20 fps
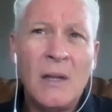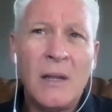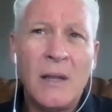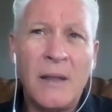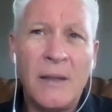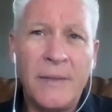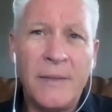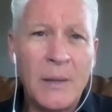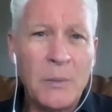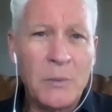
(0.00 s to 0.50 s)

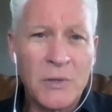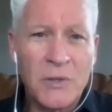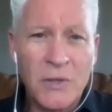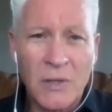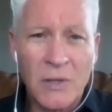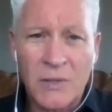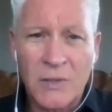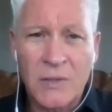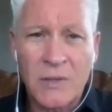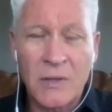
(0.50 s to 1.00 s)
they were
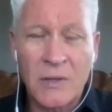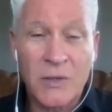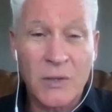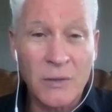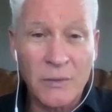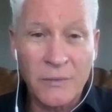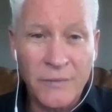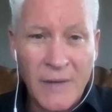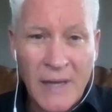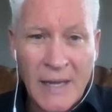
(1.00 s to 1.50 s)
just
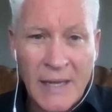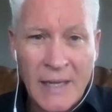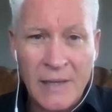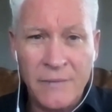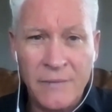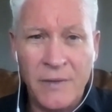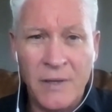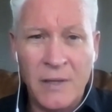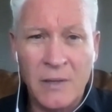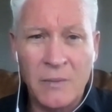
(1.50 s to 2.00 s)

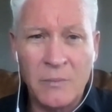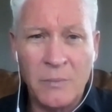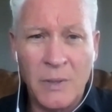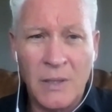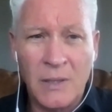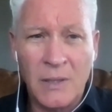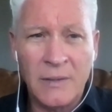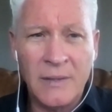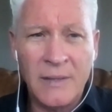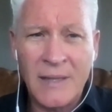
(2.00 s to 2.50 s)
surviving,
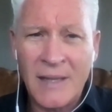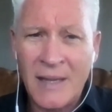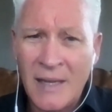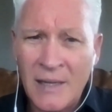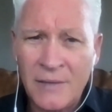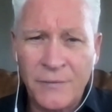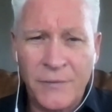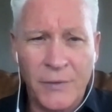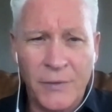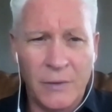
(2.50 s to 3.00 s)
but
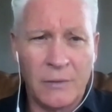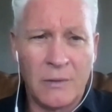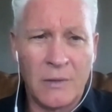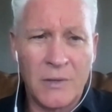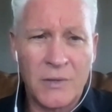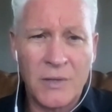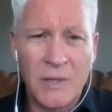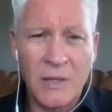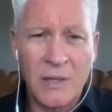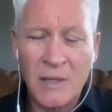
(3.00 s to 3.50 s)
not
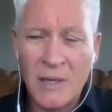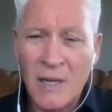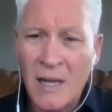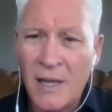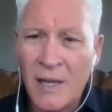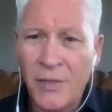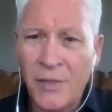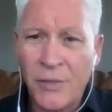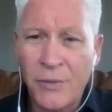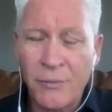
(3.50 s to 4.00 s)
flourishing,
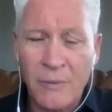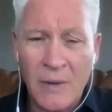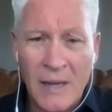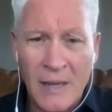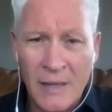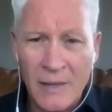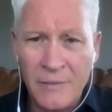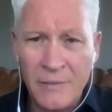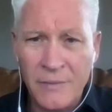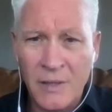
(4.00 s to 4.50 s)
not
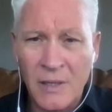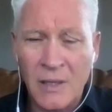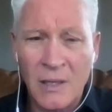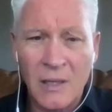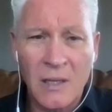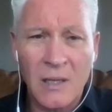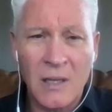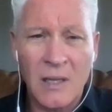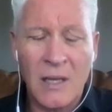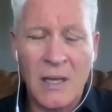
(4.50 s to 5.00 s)

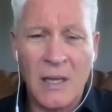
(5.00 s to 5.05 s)
thriving.